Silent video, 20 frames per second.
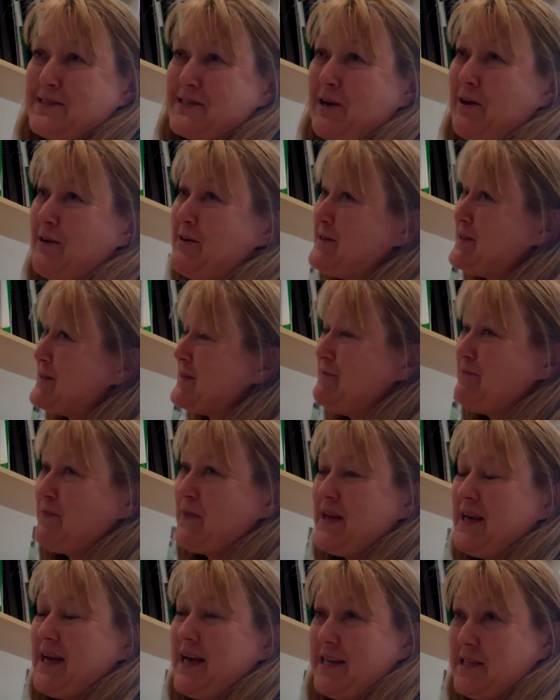So
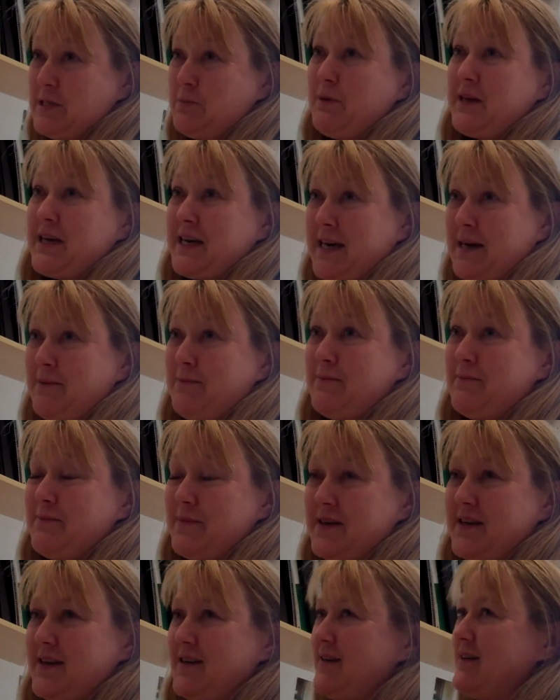it's become
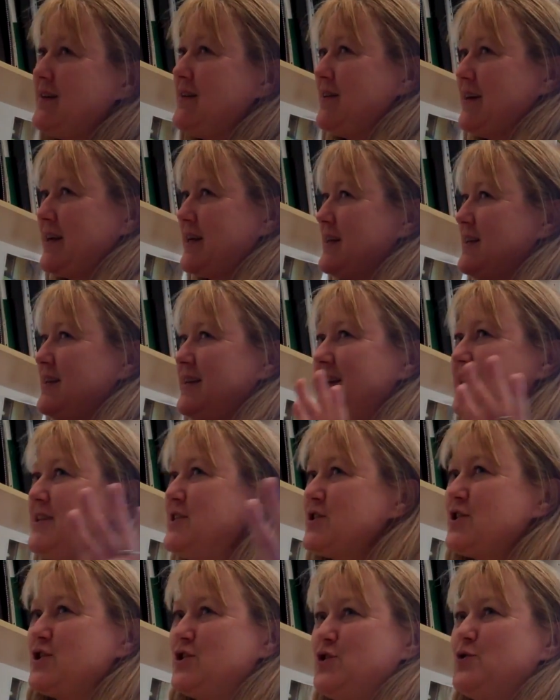like
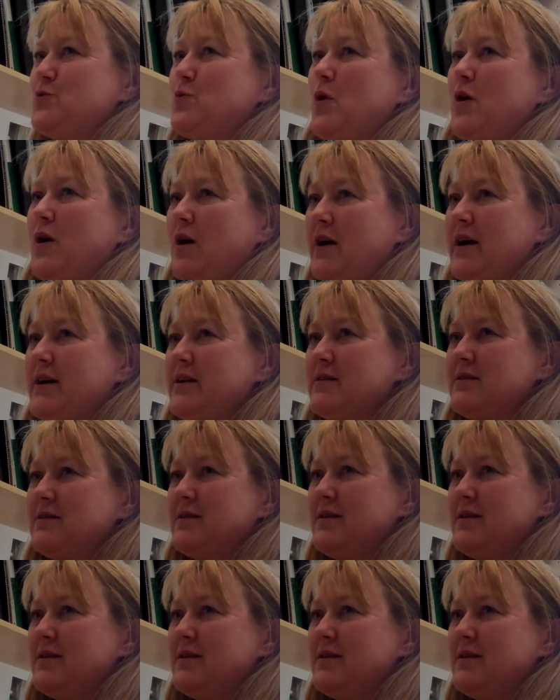institute-wide.